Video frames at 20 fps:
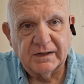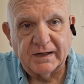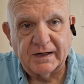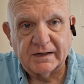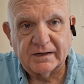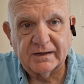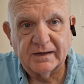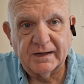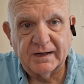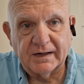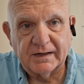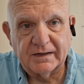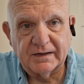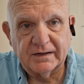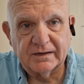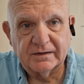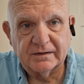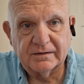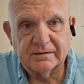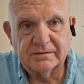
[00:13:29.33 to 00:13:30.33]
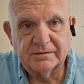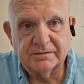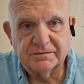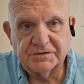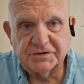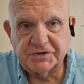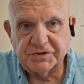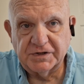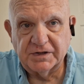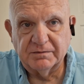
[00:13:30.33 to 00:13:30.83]
I, I did
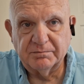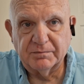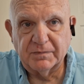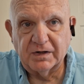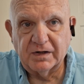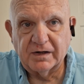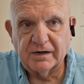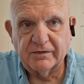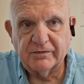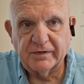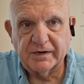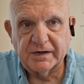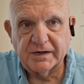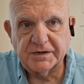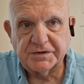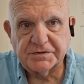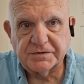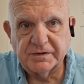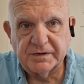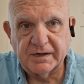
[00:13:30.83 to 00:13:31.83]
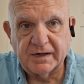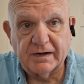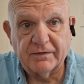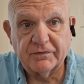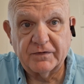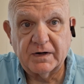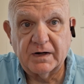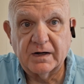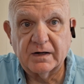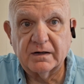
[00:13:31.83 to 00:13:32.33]
some laundry yesterday.
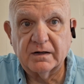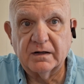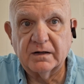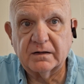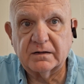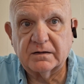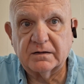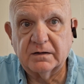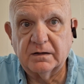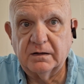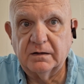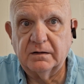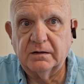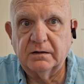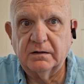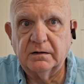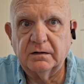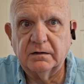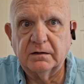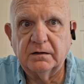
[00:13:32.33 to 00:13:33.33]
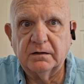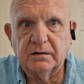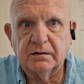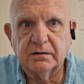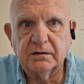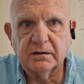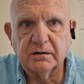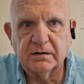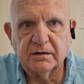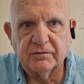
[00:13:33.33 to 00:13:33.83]
I've got a ton
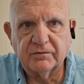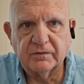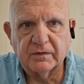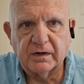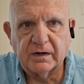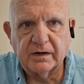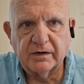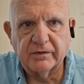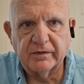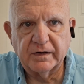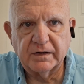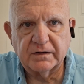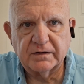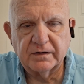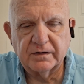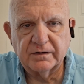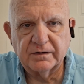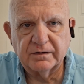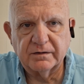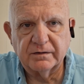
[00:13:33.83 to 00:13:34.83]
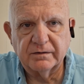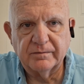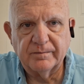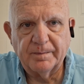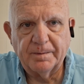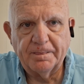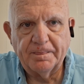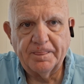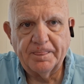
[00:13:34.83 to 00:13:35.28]
of laundry to do.